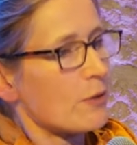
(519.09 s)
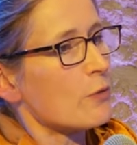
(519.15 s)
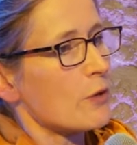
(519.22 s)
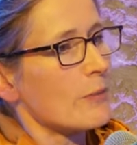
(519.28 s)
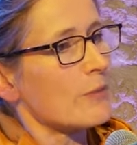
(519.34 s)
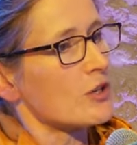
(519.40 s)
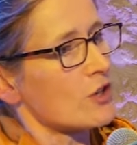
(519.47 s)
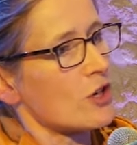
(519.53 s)
but
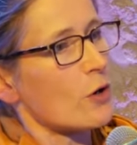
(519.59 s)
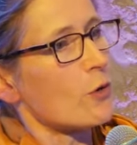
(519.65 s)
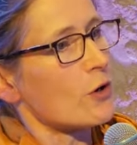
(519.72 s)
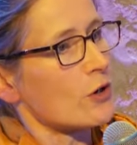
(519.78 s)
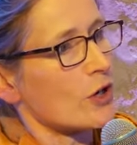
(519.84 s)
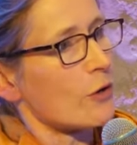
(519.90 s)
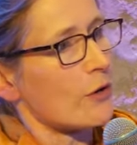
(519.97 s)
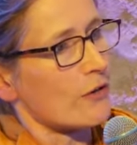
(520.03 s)
we must go
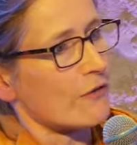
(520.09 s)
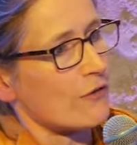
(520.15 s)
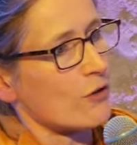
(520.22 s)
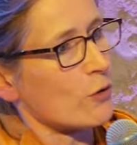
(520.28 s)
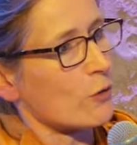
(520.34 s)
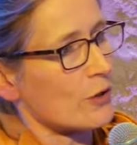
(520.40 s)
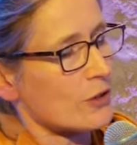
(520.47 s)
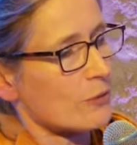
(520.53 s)
on going
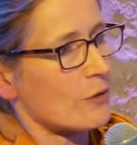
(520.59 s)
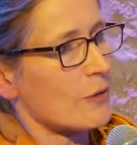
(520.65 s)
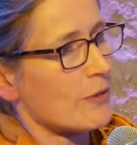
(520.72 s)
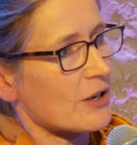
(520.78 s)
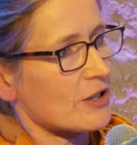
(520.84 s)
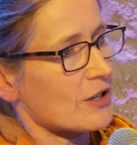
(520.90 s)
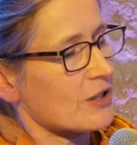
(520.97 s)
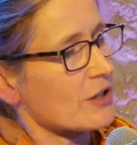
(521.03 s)
forward, and we
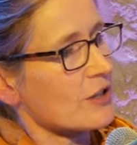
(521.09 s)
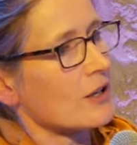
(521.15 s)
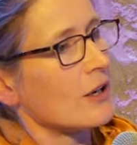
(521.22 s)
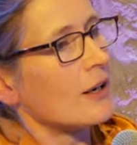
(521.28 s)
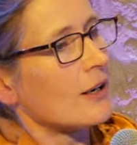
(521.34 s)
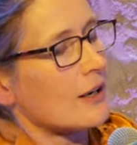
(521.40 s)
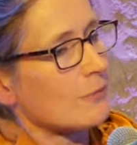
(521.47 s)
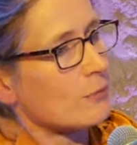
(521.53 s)
mustn't